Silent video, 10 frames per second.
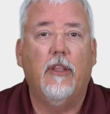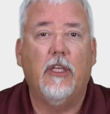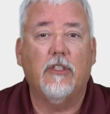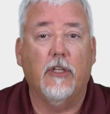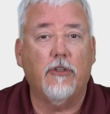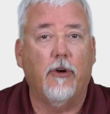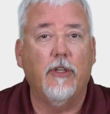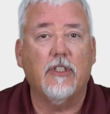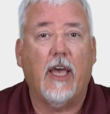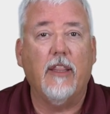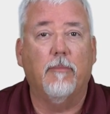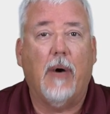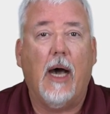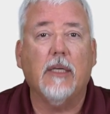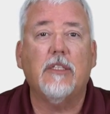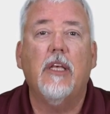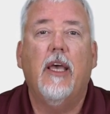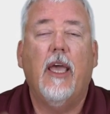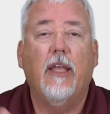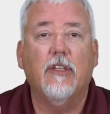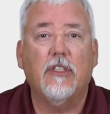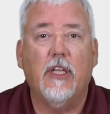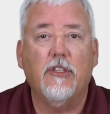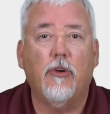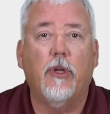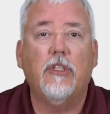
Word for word: the sensor inside the box and the sensor